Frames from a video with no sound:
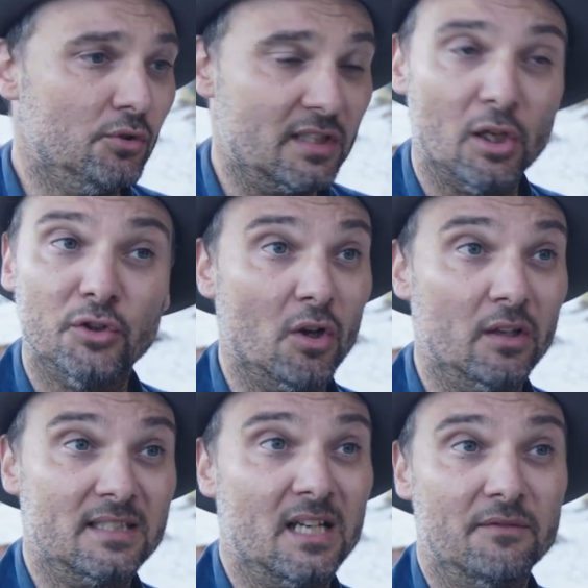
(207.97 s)
slow dolly
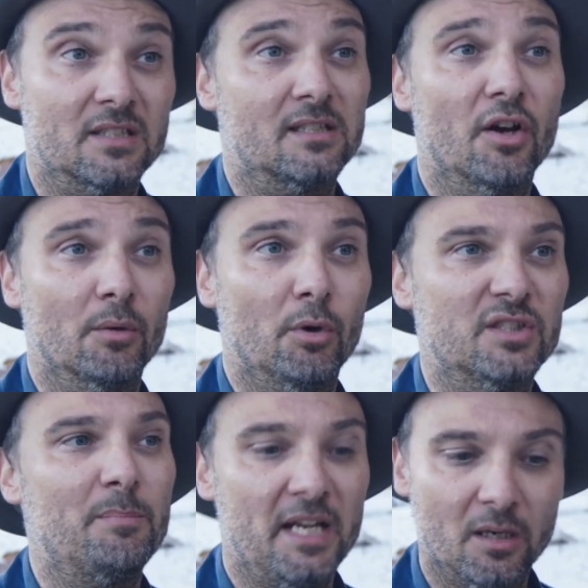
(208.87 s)
stuff to slider work,
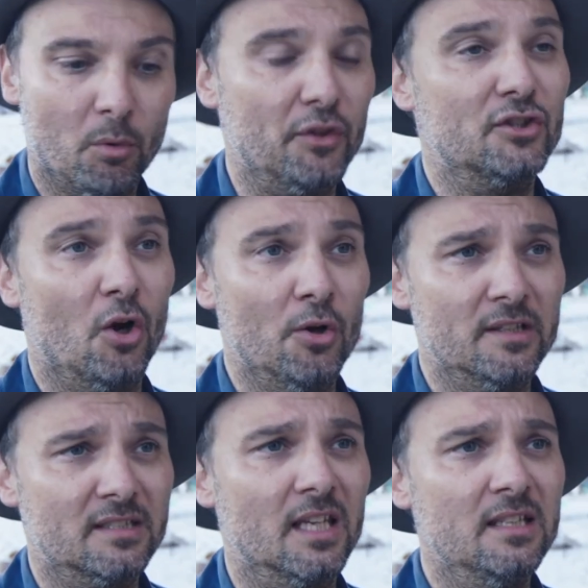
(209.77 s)
depending on what the tone of the
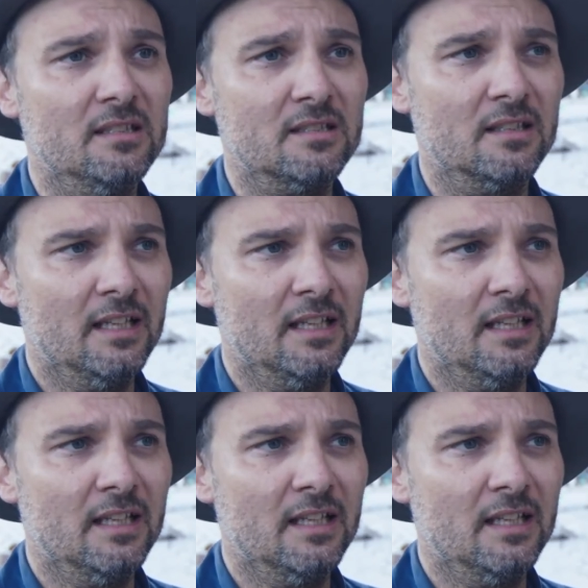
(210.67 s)
scene is,